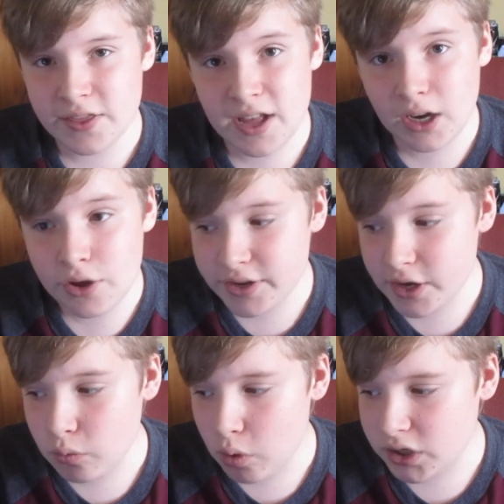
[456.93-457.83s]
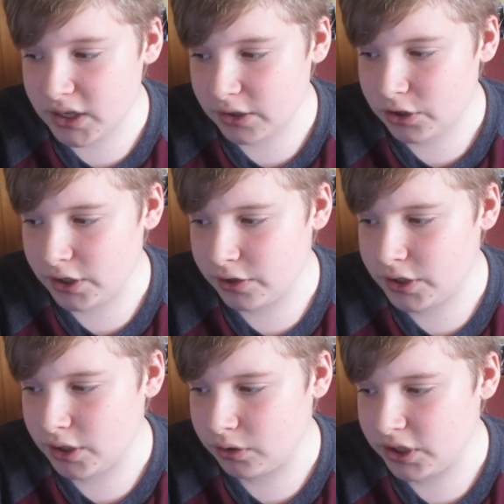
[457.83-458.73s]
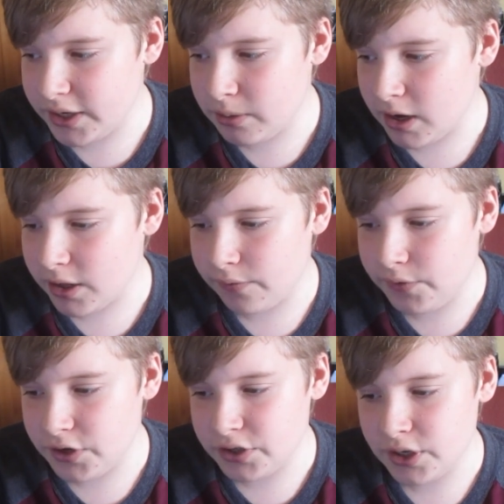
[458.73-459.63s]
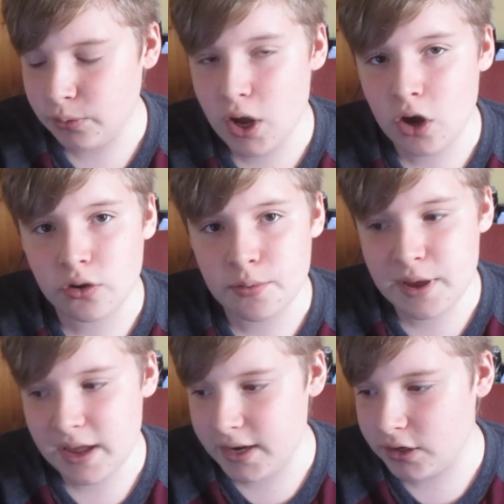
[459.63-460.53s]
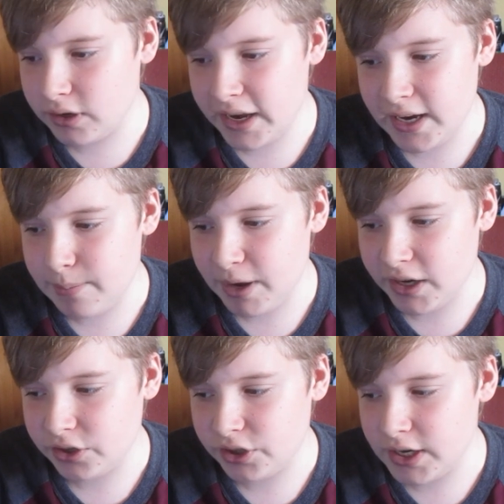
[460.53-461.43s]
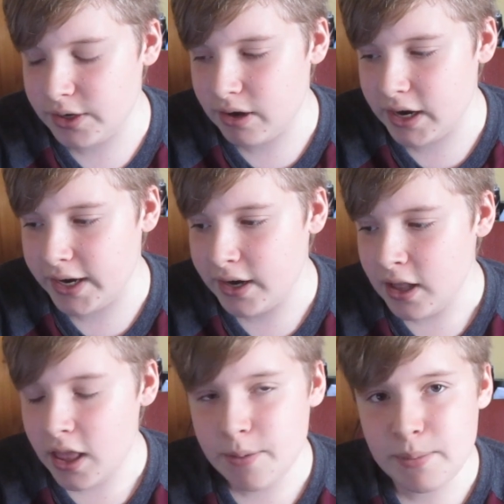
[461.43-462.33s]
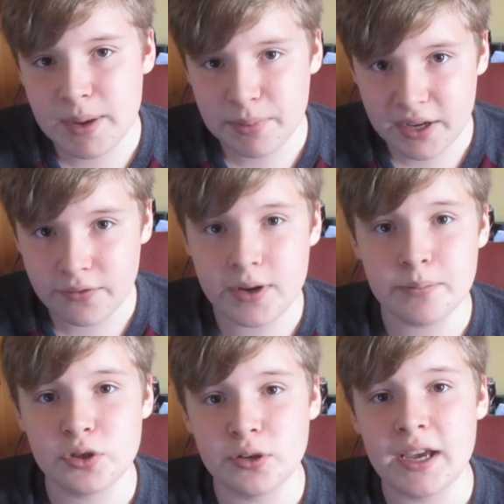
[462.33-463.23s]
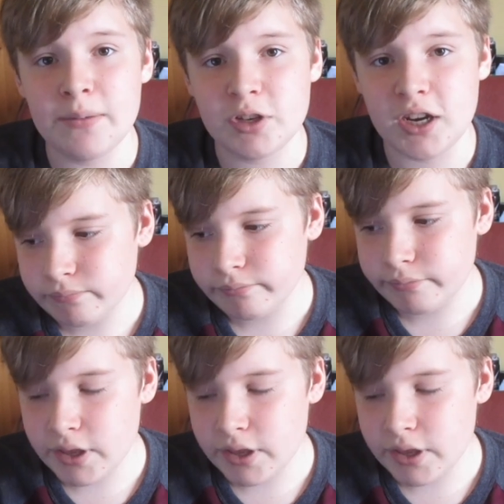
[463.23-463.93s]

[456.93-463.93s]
And that loan deal was actually until January the 1st, so we're going to end up getting him back in January and maybe giving him some game time.